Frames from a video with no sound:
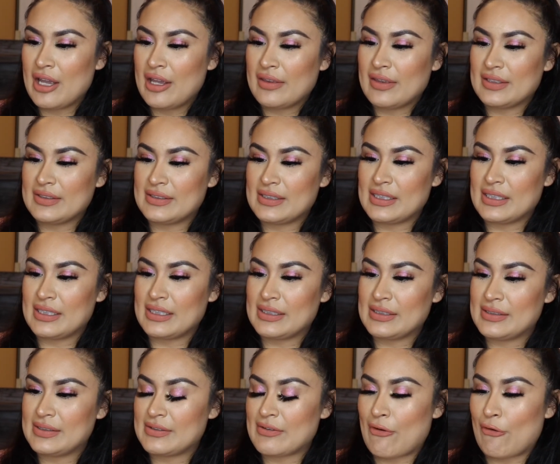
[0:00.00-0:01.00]
This
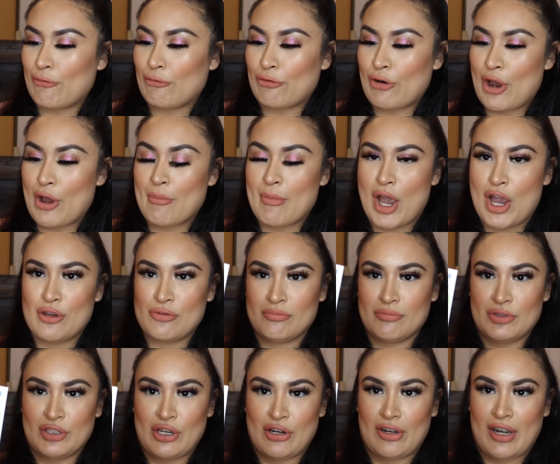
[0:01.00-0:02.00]
is from
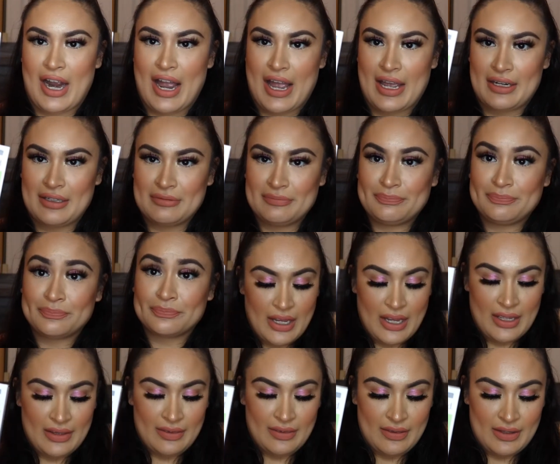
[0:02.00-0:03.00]
Murad.
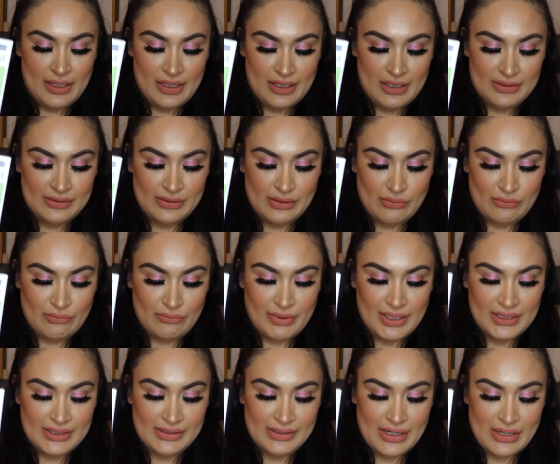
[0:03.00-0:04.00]
And this
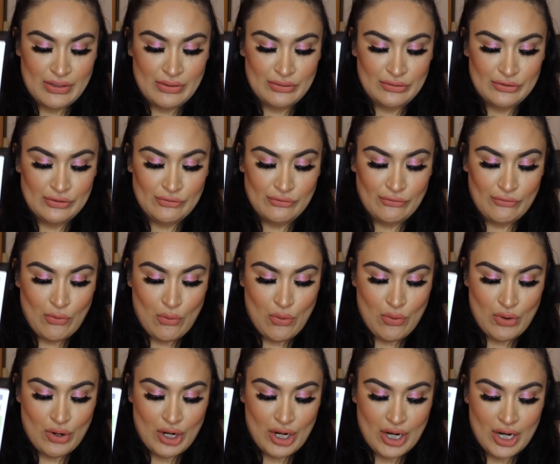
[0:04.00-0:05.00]
retails
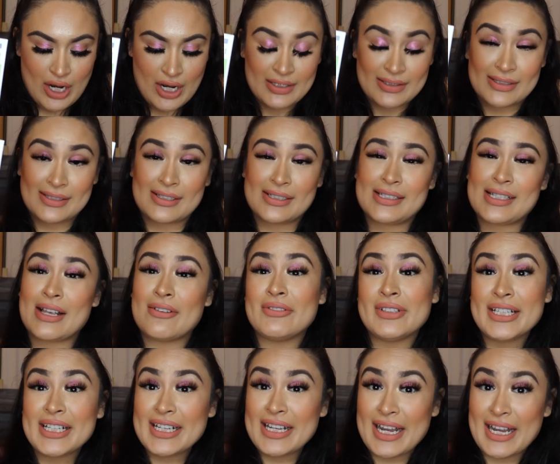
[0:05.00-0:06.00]
for
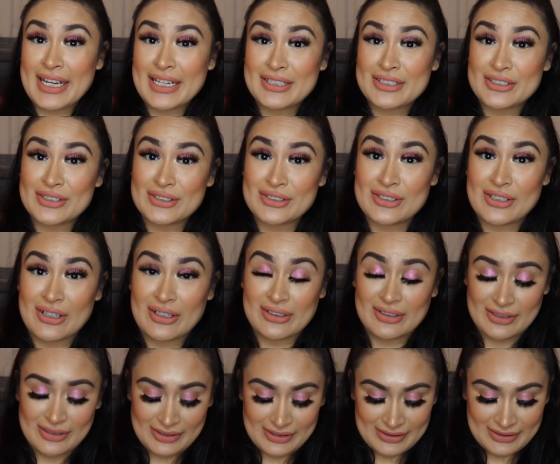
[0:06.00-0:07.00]

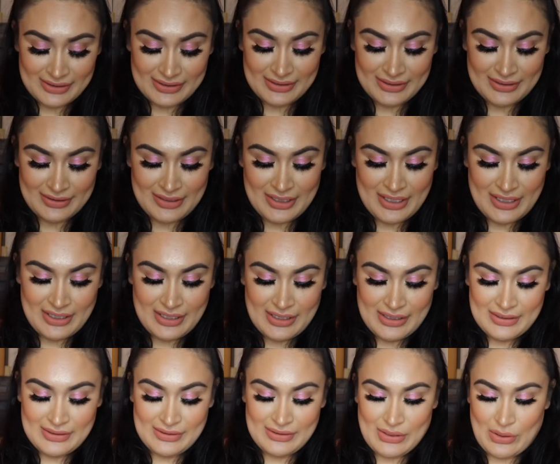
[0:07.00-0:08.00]
$78.
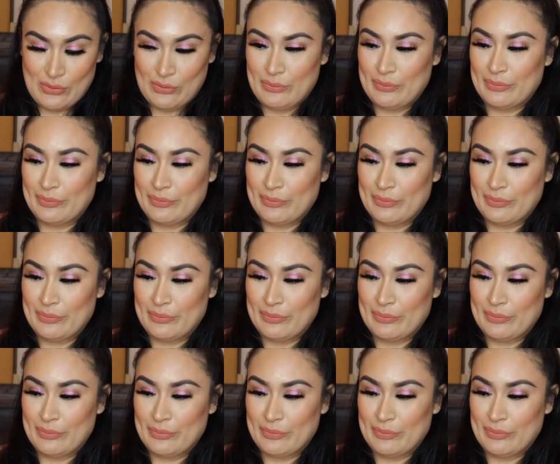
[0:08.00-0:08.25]
So